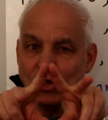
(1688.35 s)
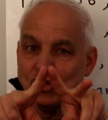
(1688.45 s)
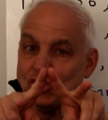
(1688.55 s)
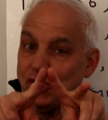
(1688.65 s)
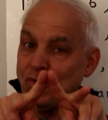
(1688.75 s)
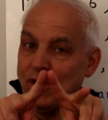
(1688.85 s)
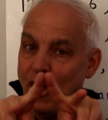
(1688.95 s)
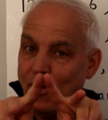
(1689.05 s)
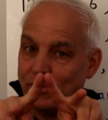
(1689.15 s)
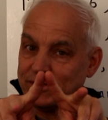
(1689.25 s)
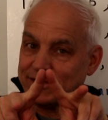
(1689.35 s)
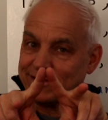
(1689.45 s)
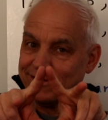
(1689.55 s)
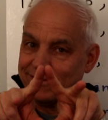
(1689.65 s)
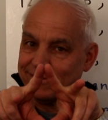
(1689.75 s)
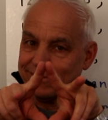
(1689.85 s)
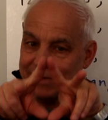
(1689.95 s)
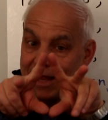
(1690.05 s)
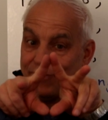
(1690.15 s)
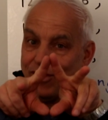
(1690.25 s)
2 nodes,
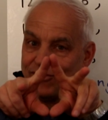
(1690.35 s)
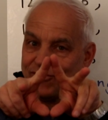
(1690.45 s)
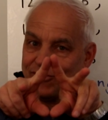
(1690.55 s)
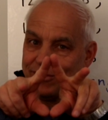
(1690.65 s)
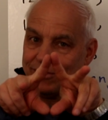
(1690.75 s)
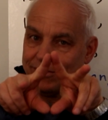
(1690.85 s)
like this.